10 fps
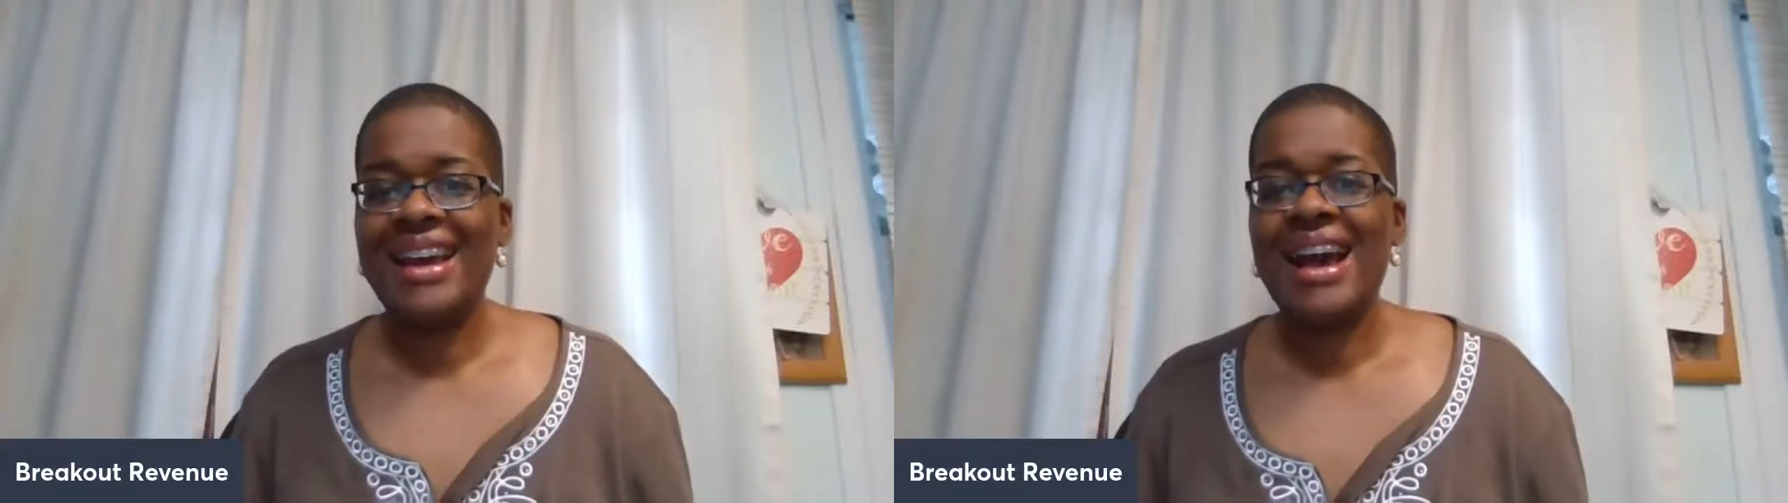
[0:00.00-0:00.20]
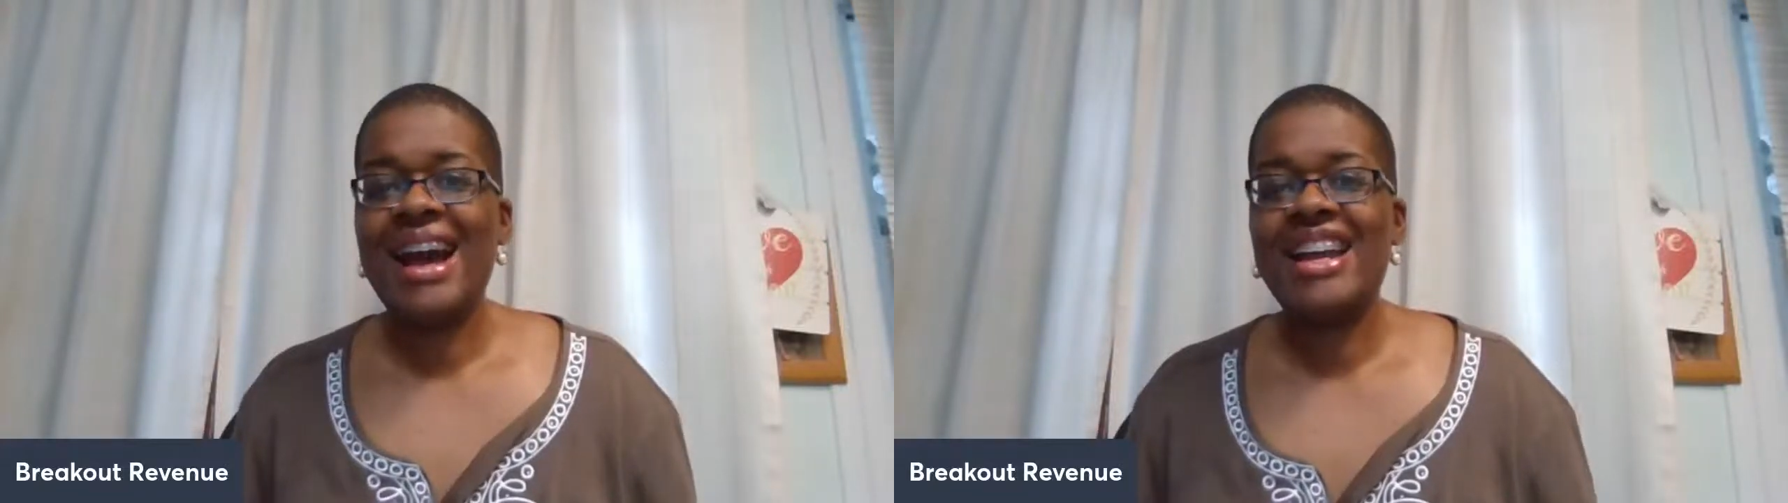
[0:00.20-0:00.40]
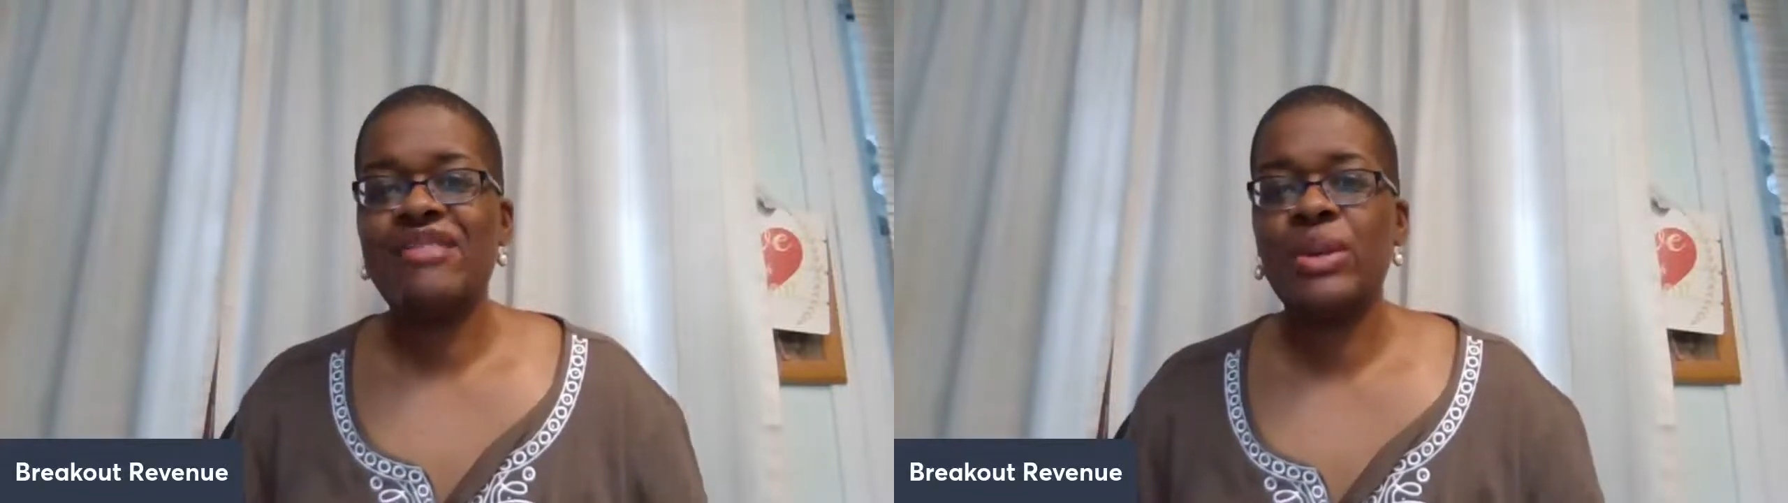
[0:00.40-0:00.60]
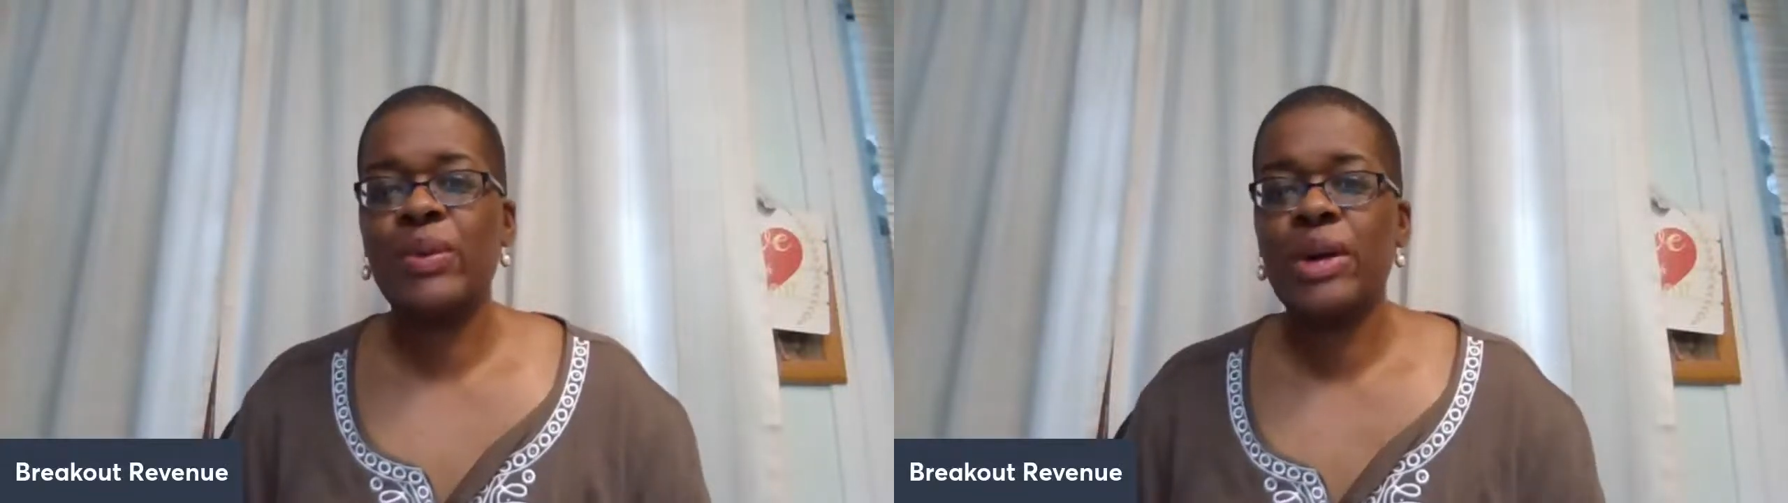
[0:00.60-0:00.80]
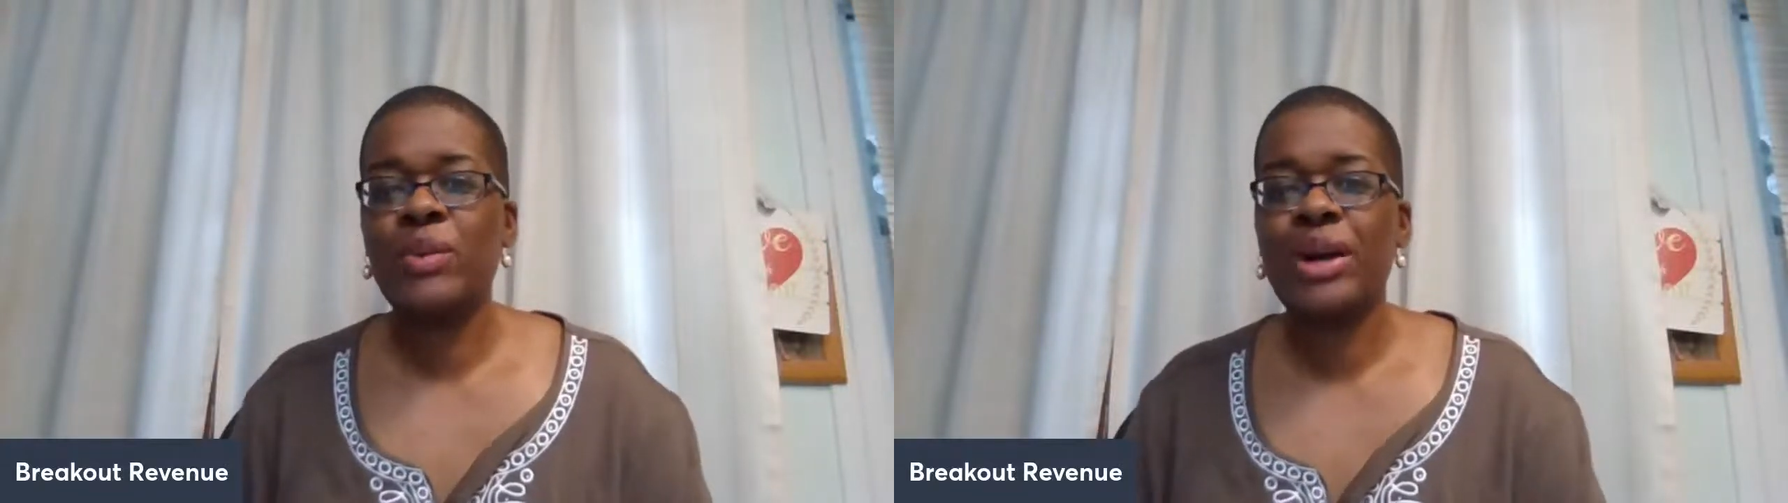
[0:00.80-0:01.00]
Hi,
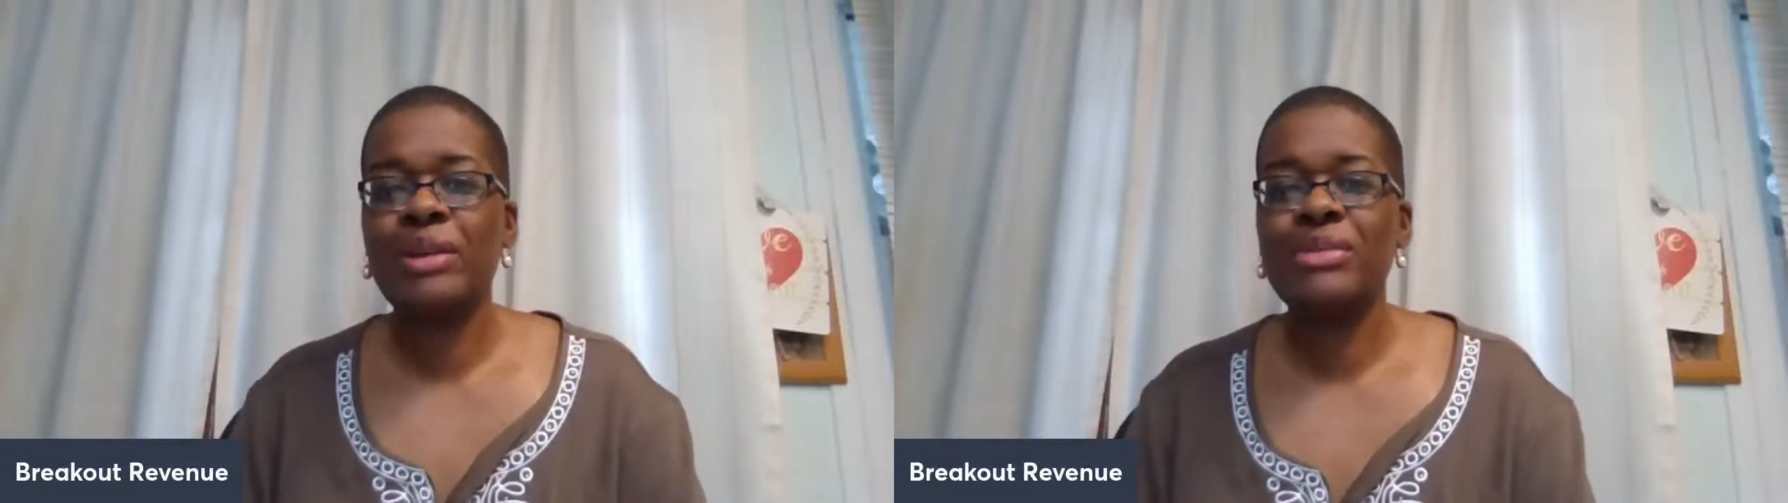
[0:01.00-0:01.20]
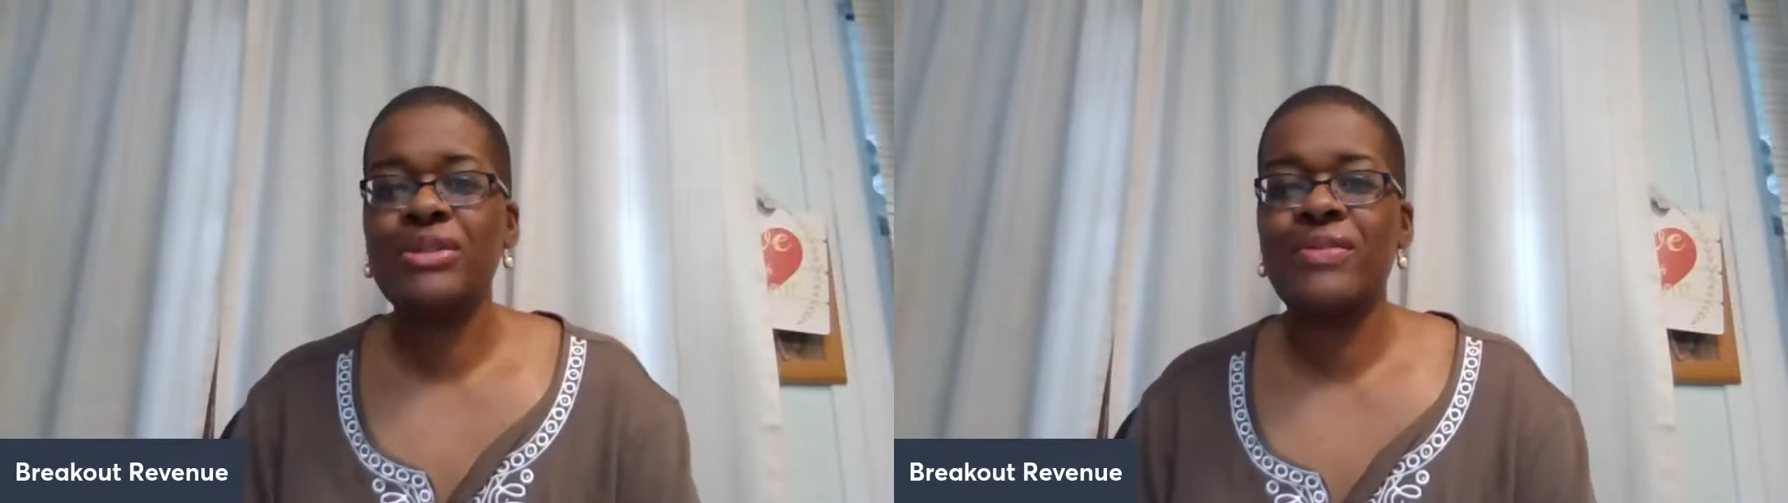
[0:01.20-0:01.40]
everyone. Welcome to